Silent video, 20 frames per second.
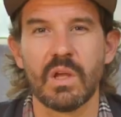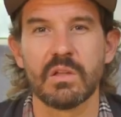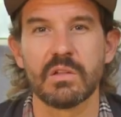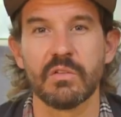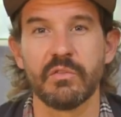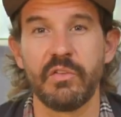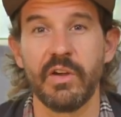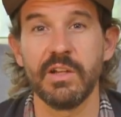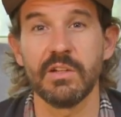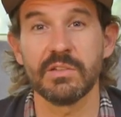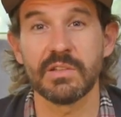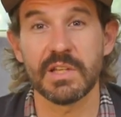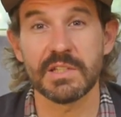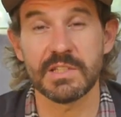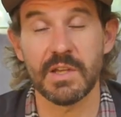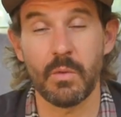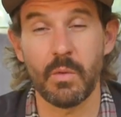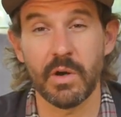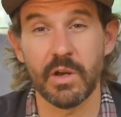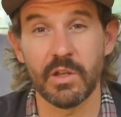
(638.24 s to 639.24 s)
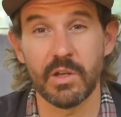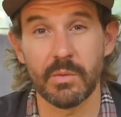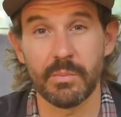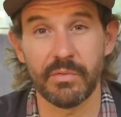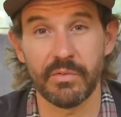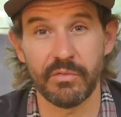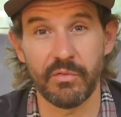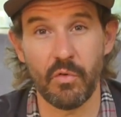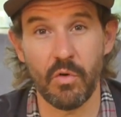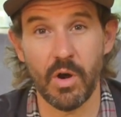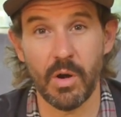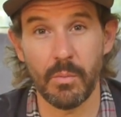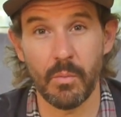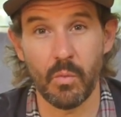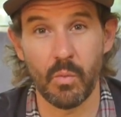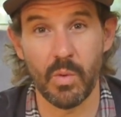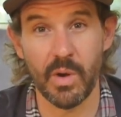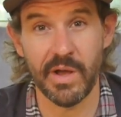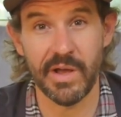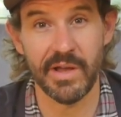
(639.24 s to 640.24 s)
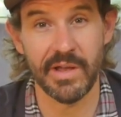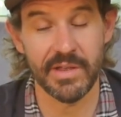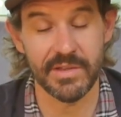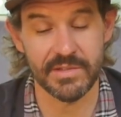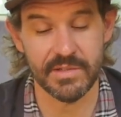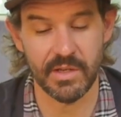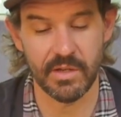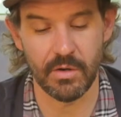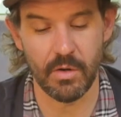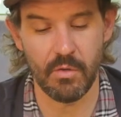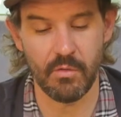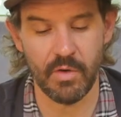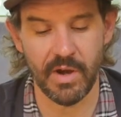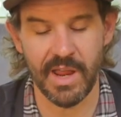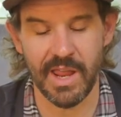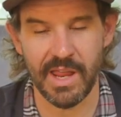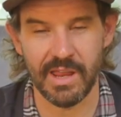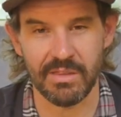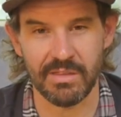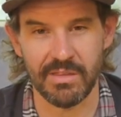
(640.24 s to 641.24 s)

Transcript: The final test I wanted to perform was an overhang